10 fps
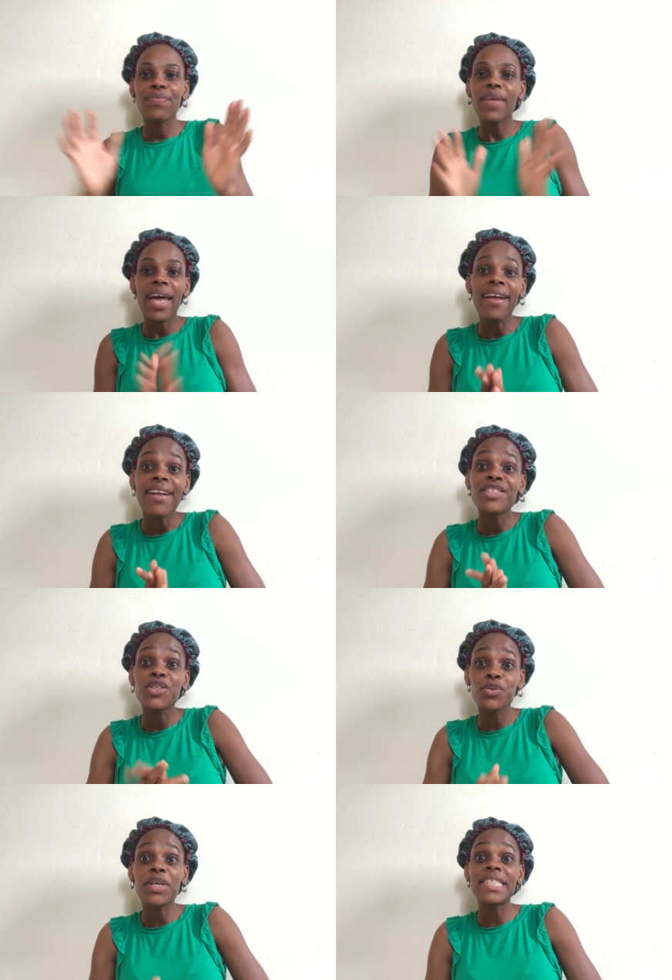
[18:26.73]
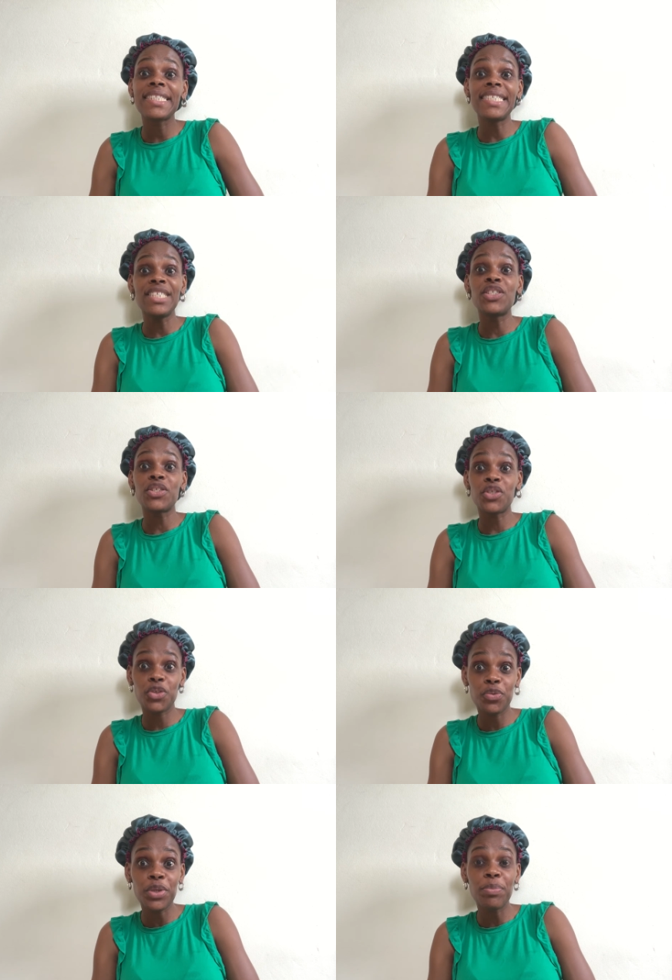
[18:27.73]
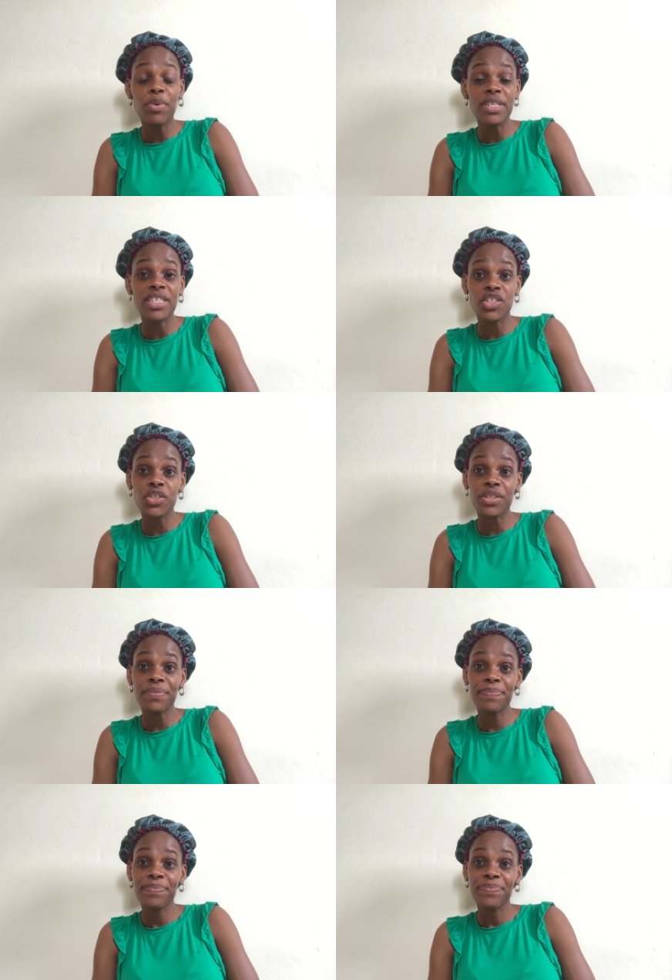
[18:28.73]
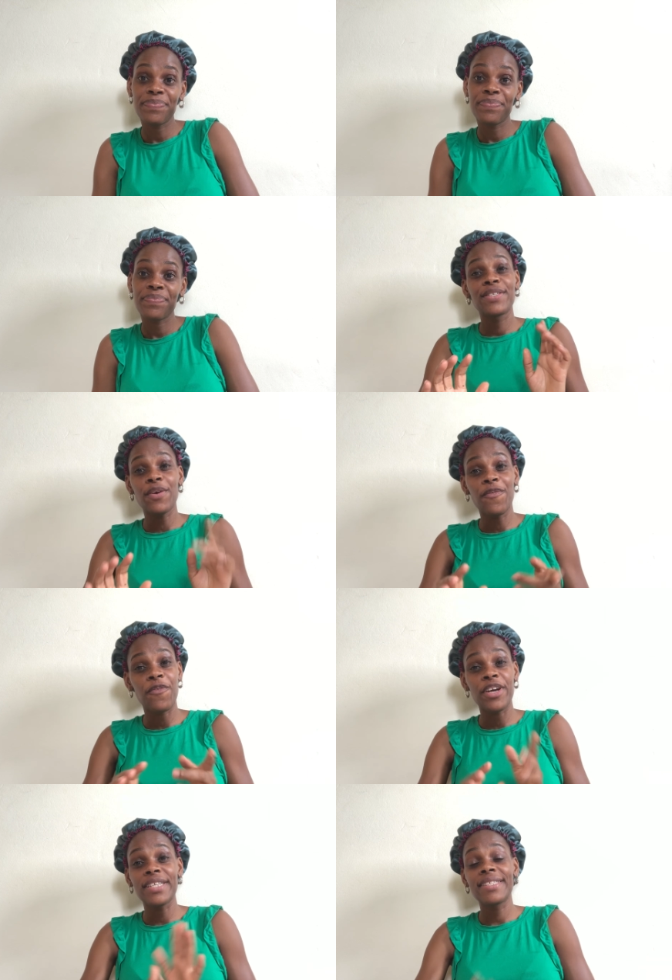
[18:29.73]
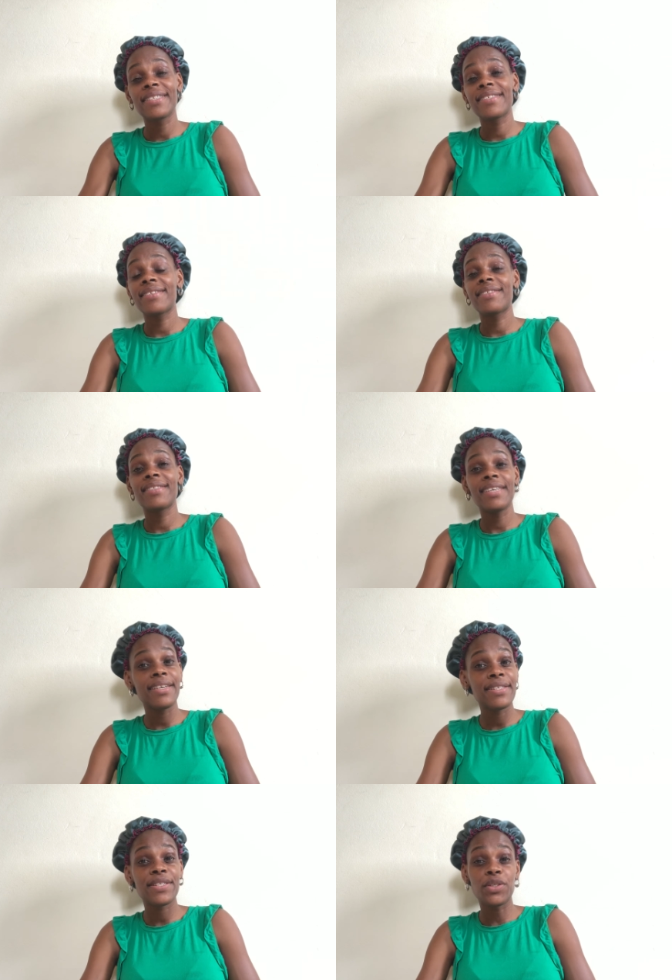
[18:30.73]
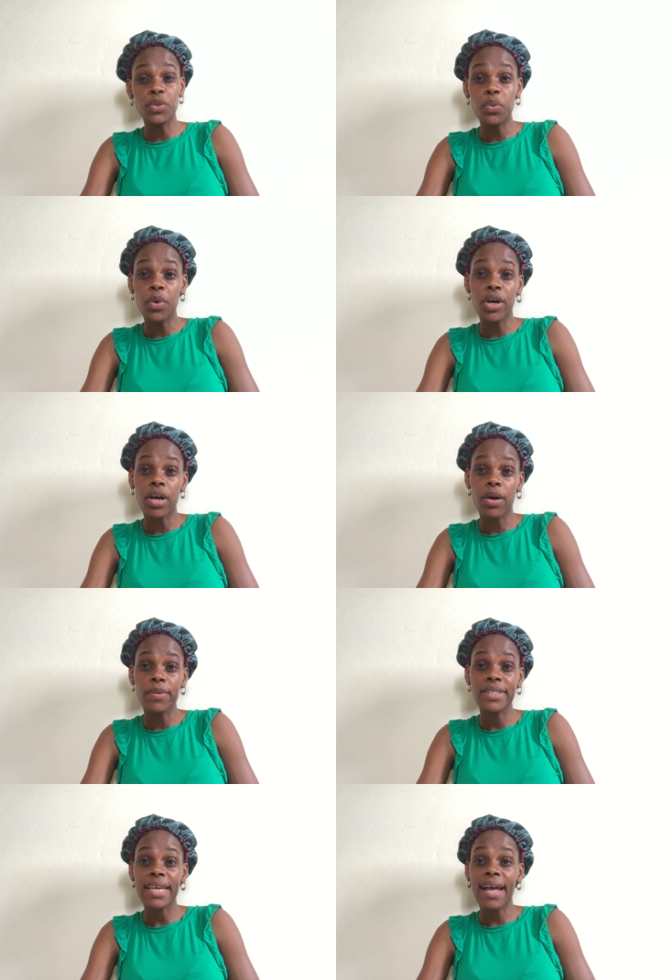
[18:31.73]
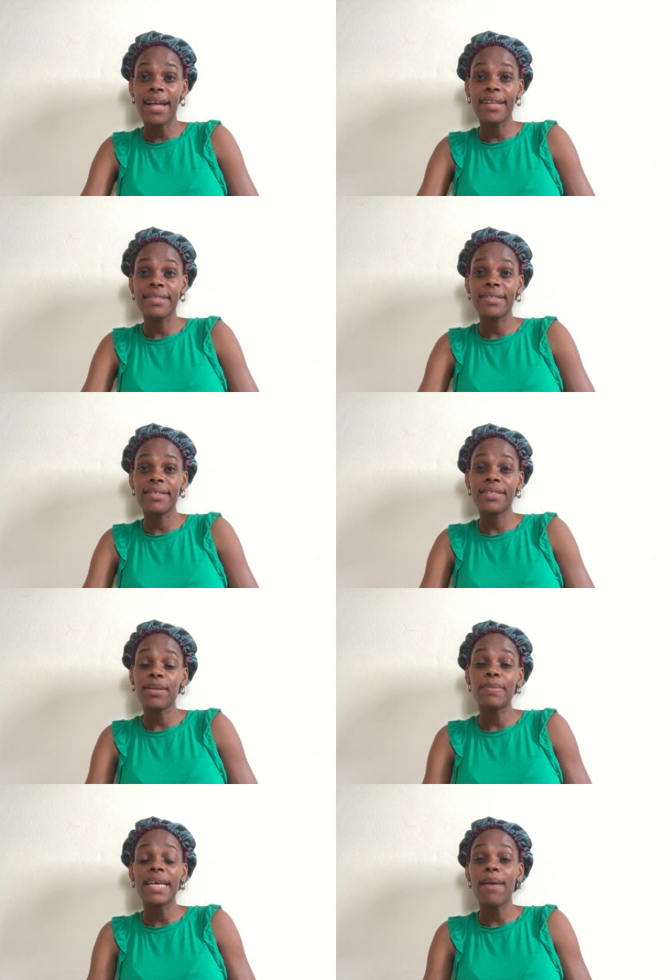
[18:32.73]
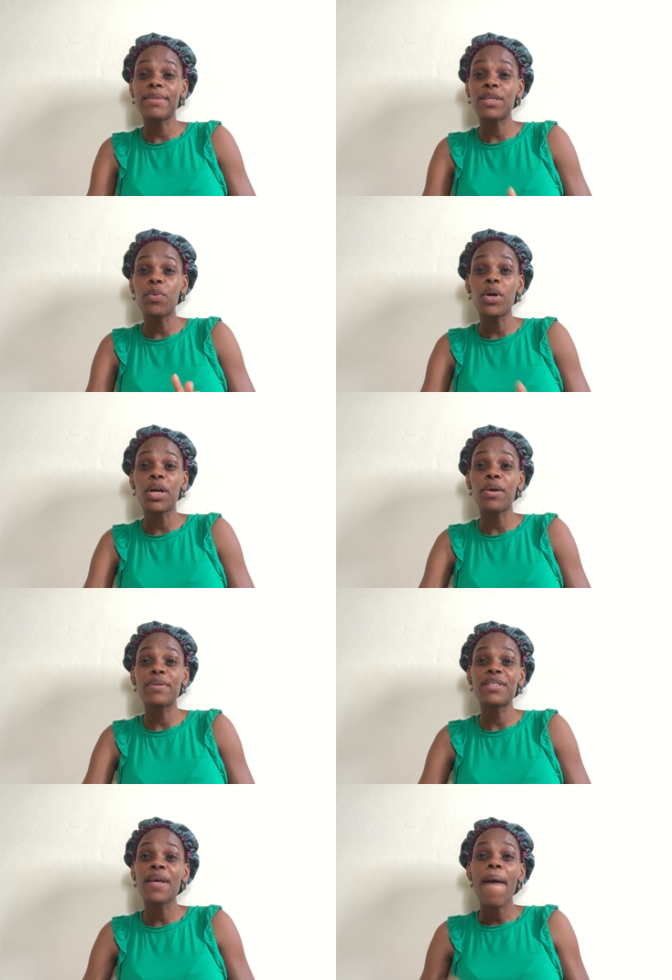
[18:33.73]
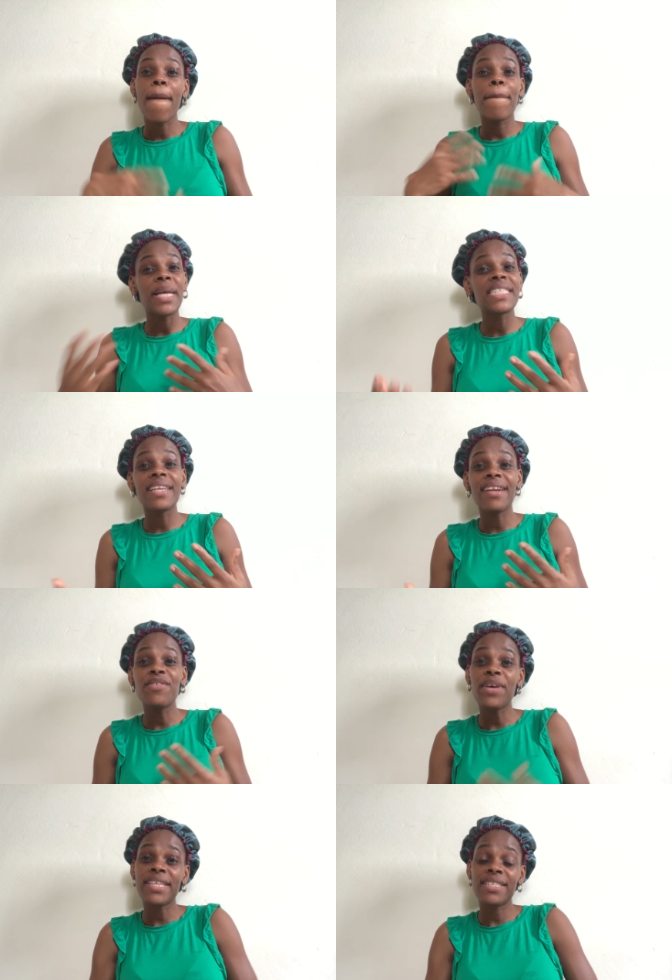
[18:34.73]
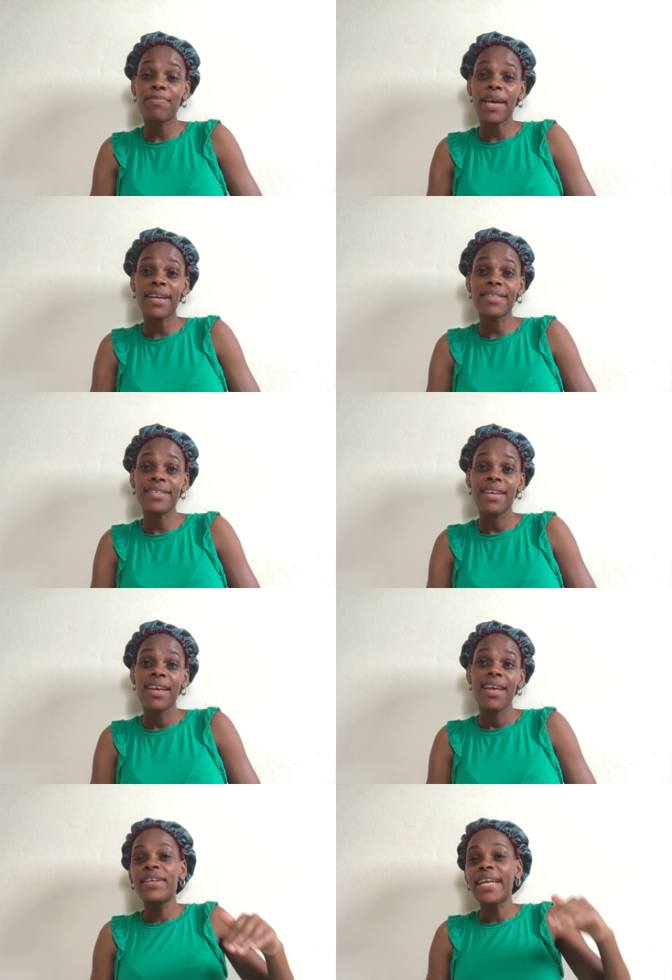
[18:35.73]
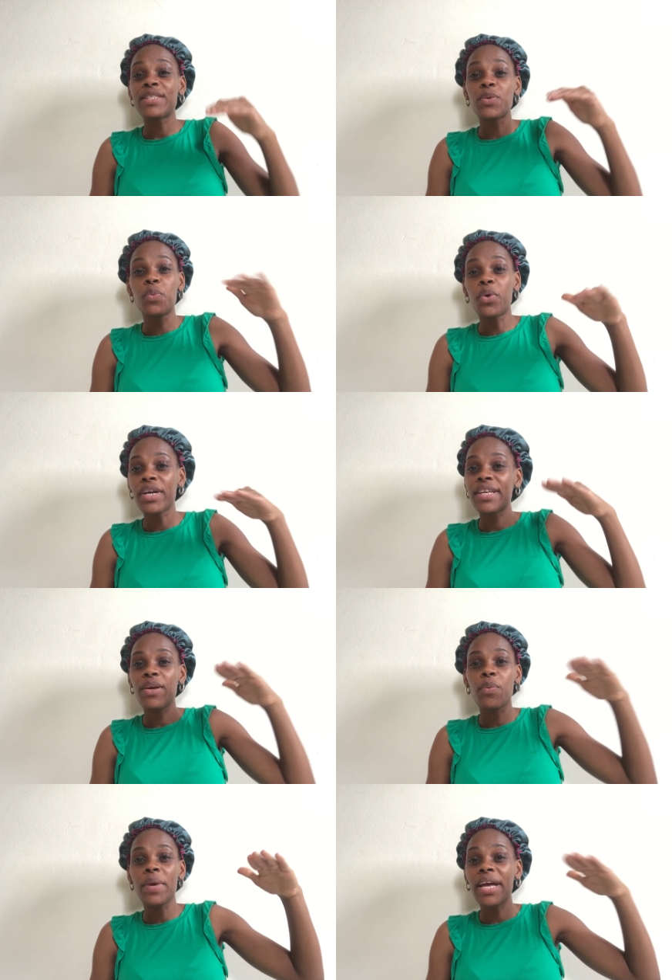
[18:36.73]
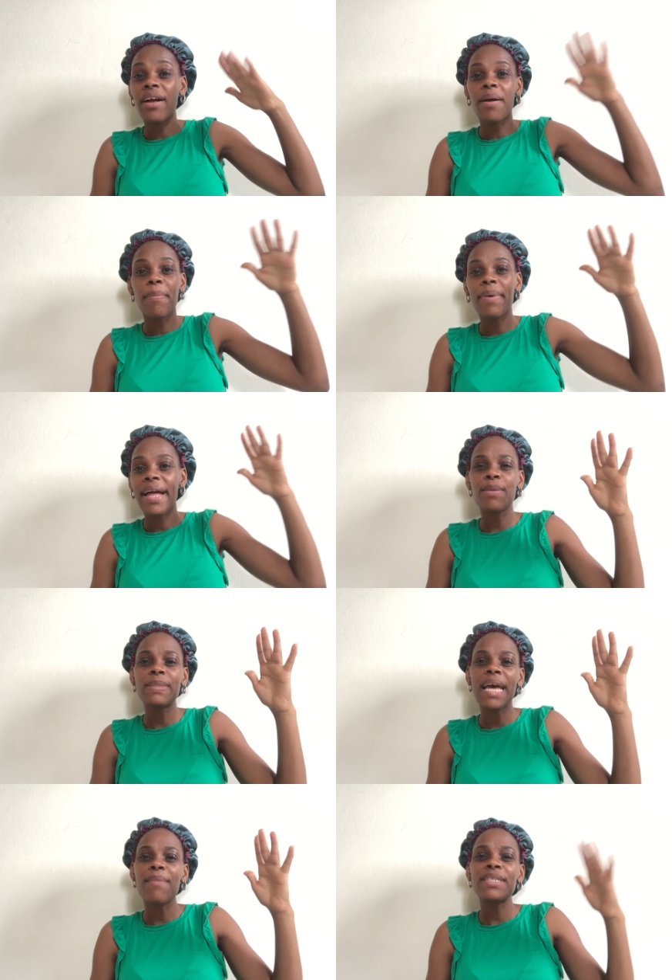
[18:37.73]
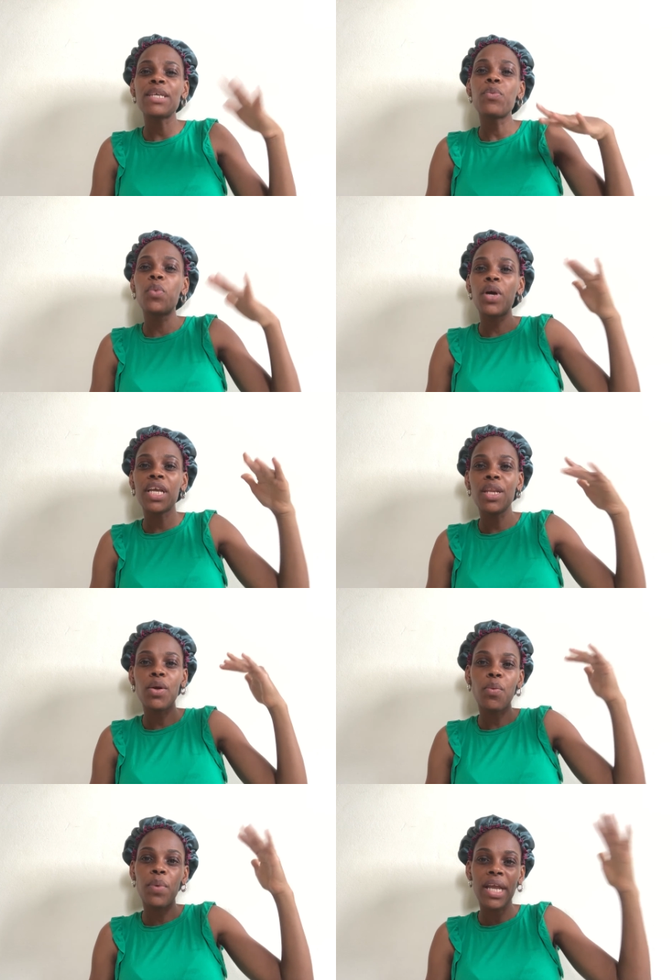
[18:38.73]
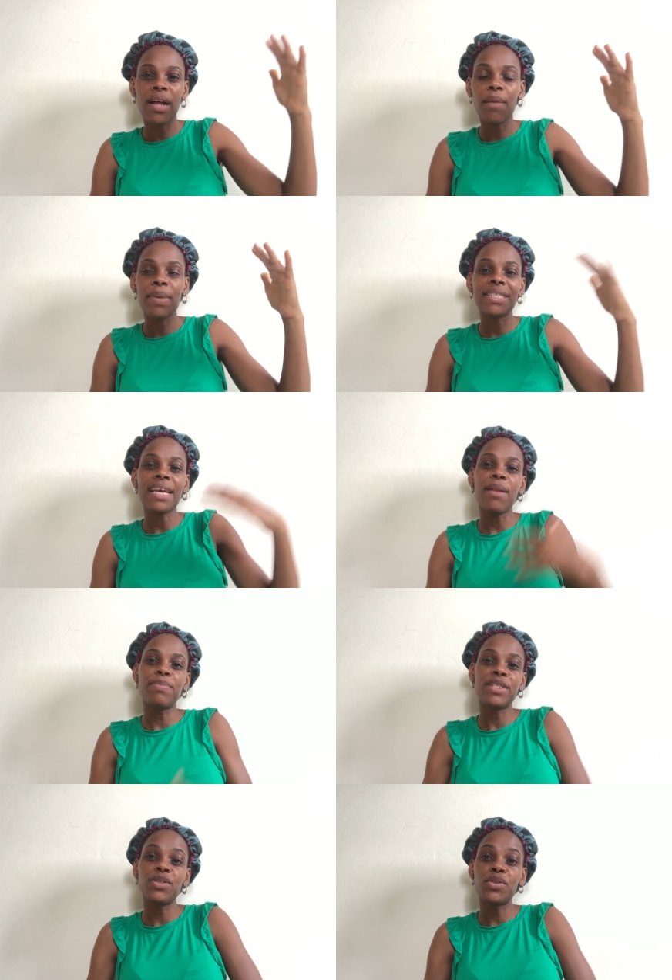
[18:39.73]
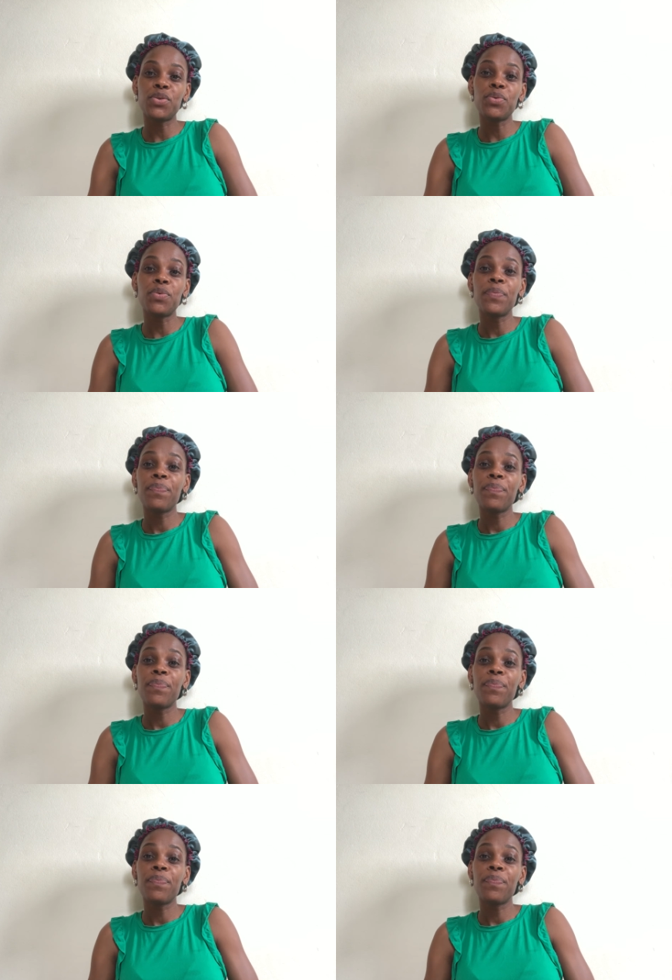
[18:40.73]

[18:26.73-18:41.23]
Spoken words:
I got straight teacher 3 position. So friends, things do work out, and sometimes they work out better than you expect. You get to work your way up. Sometimes in working your way up, it helps you to